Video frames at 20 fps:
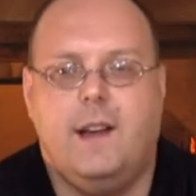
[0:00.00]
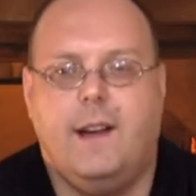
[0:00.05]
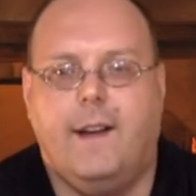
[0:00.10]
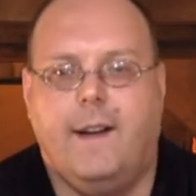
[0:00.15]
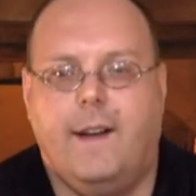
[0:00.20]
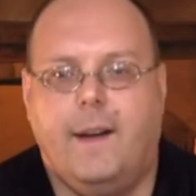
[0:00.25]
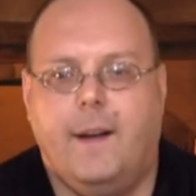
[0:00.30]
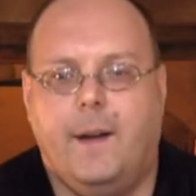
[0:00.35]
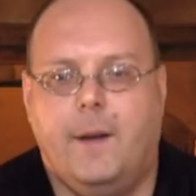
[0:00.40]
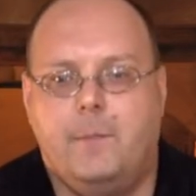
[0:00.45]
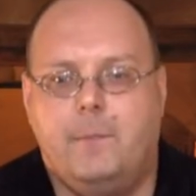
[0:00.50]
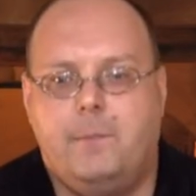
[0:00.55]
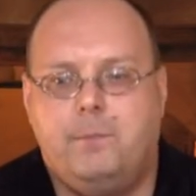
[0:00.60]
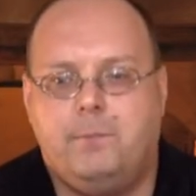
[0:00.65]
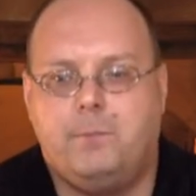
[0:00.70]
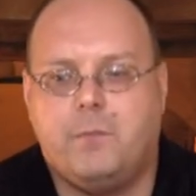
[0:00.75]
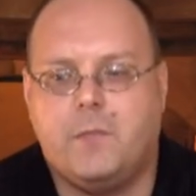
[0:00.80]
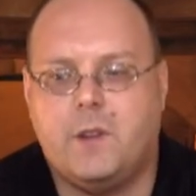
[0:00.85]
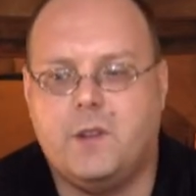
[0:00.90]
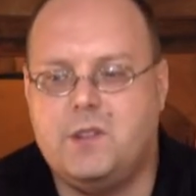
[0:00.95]
Um,
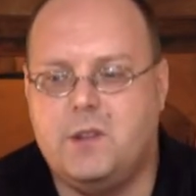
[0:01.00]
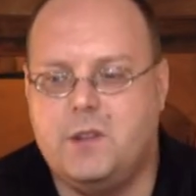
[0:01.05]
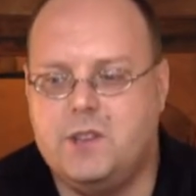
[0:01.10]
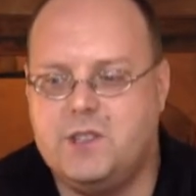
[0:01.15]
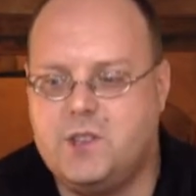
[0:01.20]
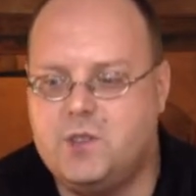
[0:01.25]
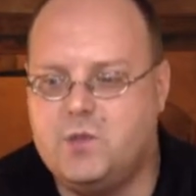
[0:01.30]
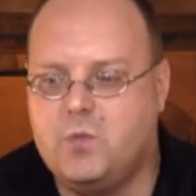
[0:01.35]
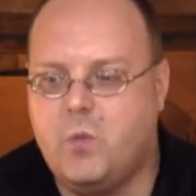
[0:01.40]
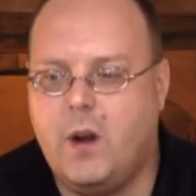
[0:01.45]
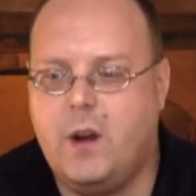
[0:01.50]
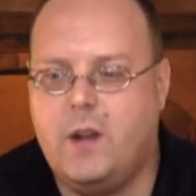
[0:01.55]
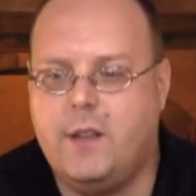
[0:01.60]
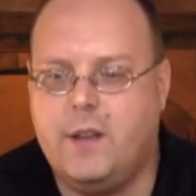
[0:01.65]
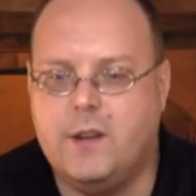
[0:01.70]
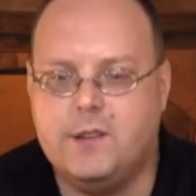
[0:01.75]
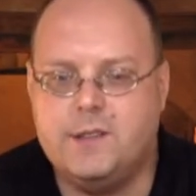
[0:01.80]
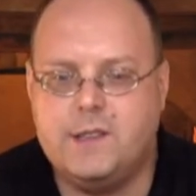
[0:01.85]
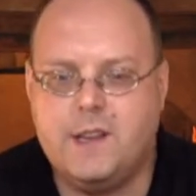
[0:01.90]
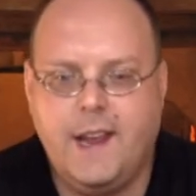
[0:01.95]
so this was one of
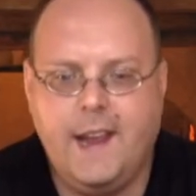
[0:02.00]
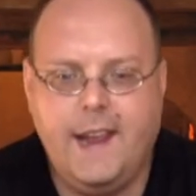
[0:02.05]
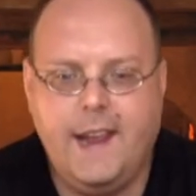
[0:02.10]
those.